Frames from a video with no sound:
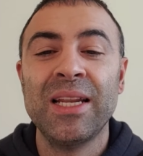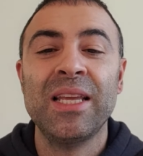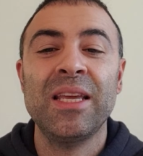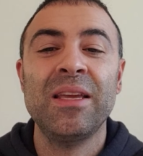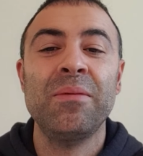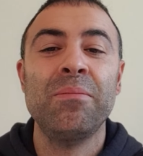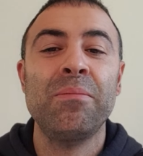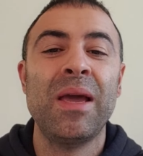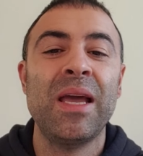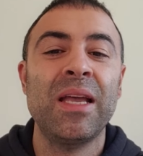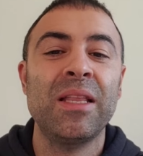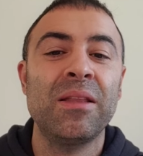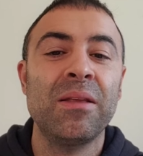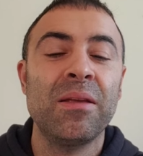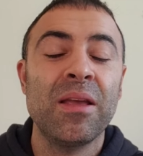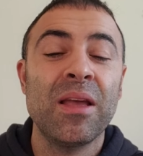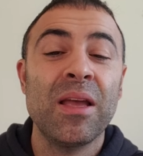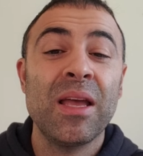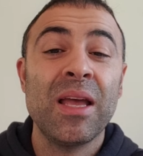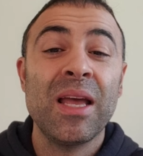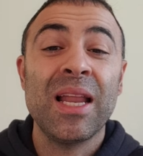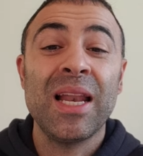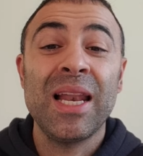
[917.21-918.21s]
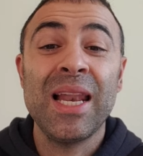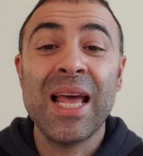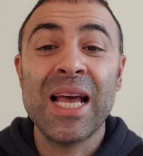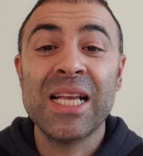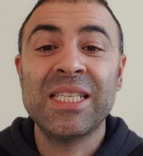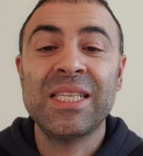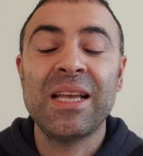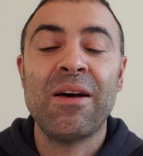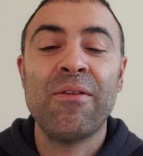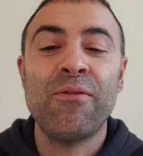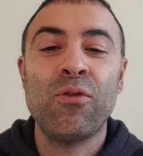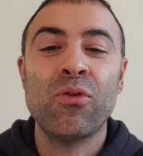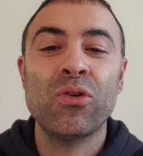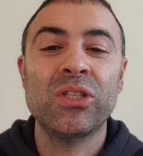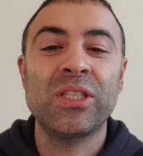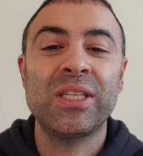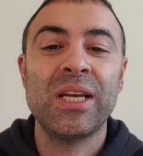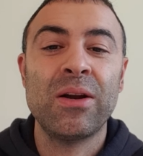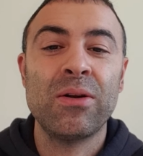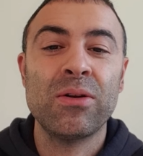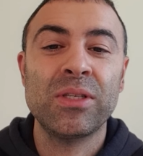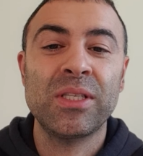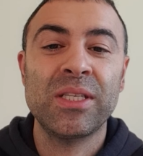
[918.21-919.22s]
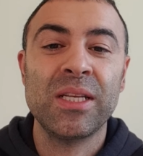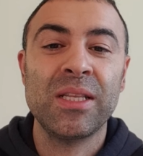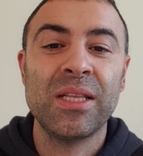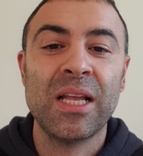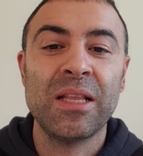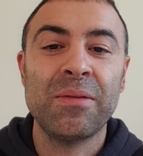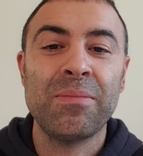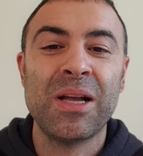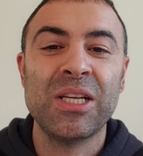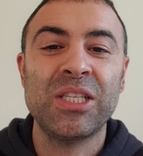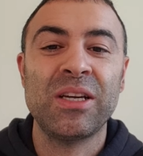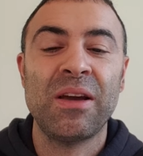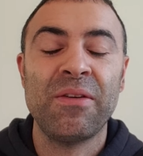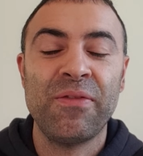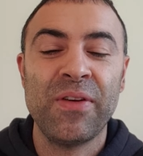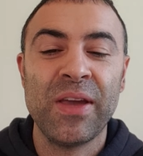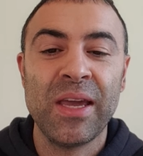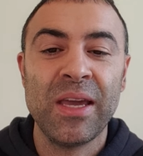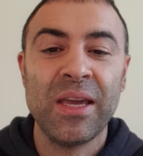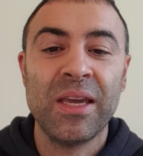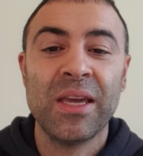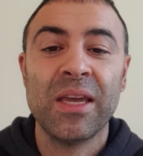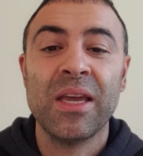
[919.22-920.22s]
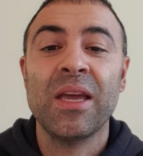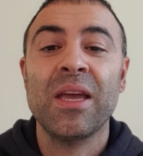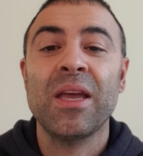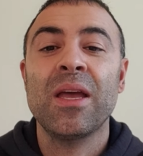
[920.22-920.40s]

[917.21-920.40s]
He made less unforced errors in that match, I think,